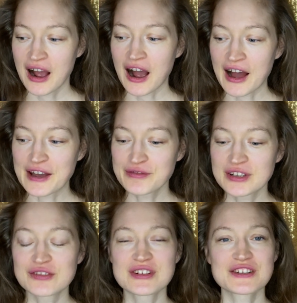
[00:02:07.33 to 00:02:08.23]
I
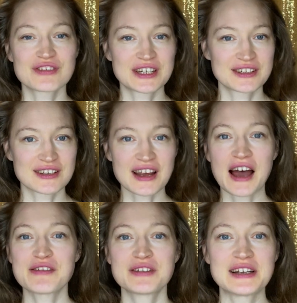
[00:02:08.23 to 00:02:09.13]
feel restricted,
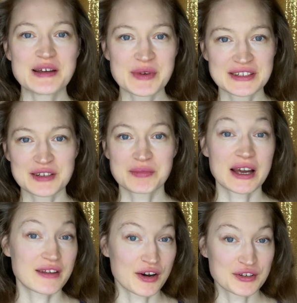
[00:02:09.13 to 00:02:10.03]
I feel limited
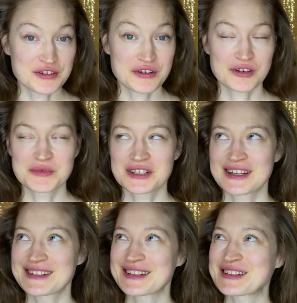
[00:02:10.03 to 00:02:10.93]
by the outer
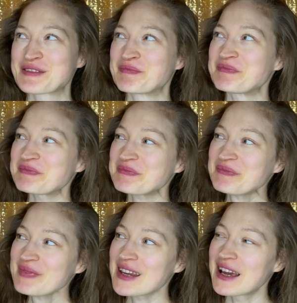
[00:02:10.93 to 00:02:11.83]
circumstances.
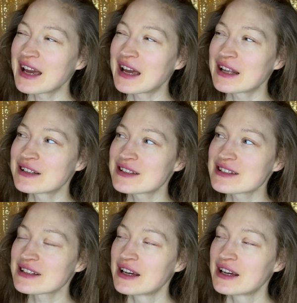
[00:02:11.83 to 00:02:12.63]
And